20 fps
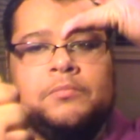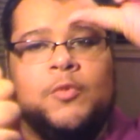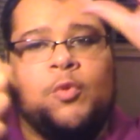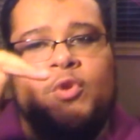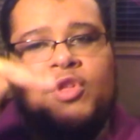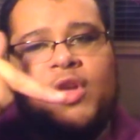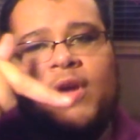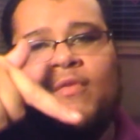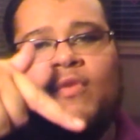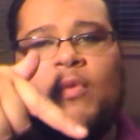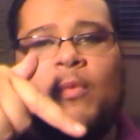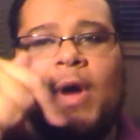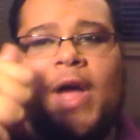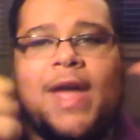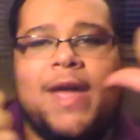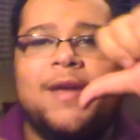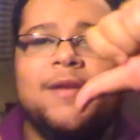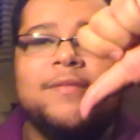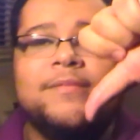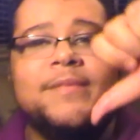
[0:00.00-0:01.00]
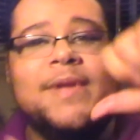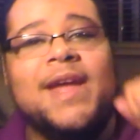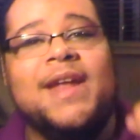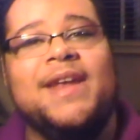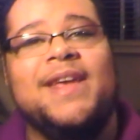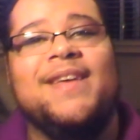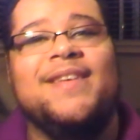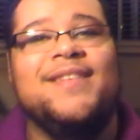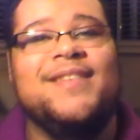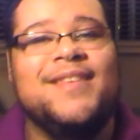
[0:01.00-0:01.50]
whichever way it
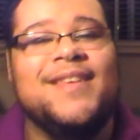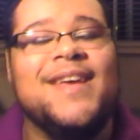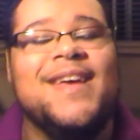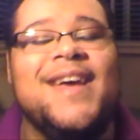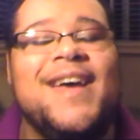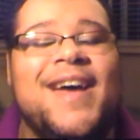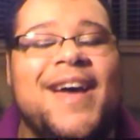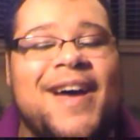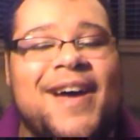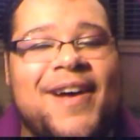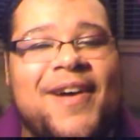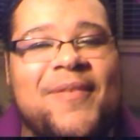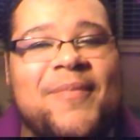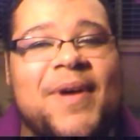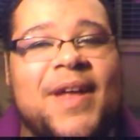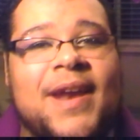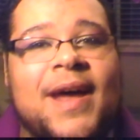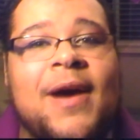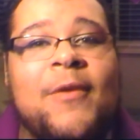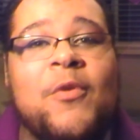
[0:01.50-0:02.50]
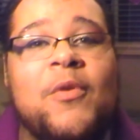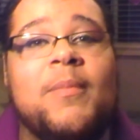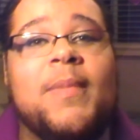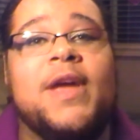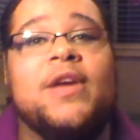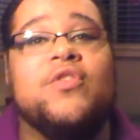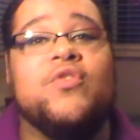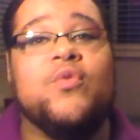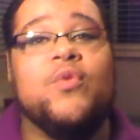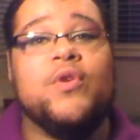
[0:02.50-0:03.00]
is, and I will
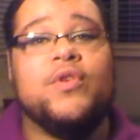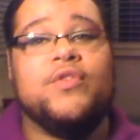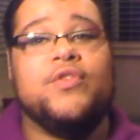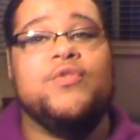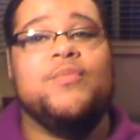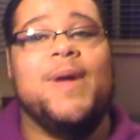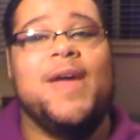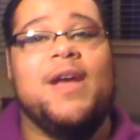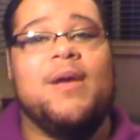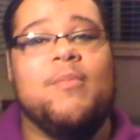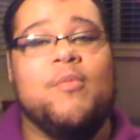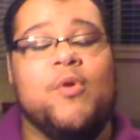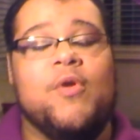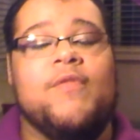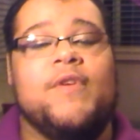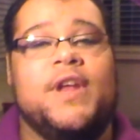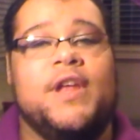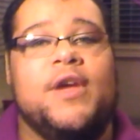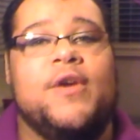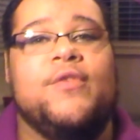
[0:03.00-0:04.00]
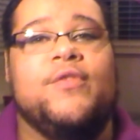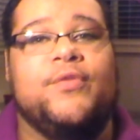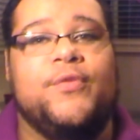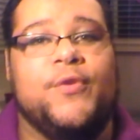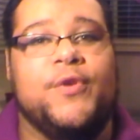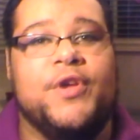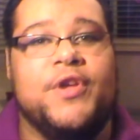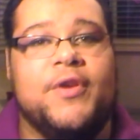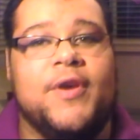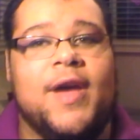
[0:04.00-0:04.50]
make sure to make more videos
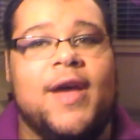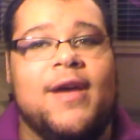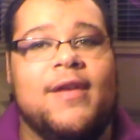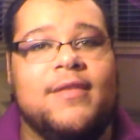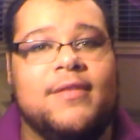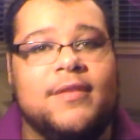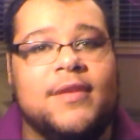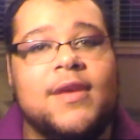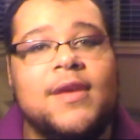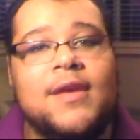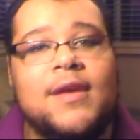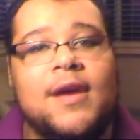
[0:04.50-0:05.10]
for you guys.